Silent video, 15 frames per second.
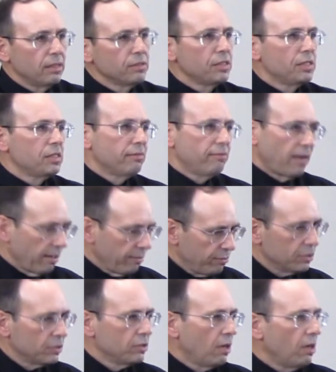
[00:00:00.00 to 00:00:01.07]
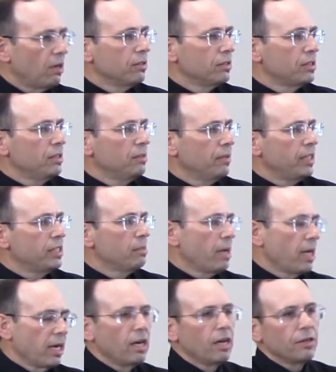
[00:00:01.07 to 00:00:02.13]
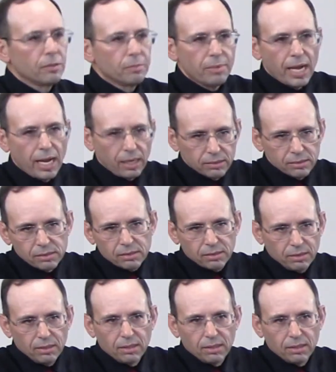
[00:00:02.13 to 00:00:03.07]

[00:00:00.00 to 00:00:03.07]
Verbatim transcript: She's 5 foot tall, she weighs about 100 pounds.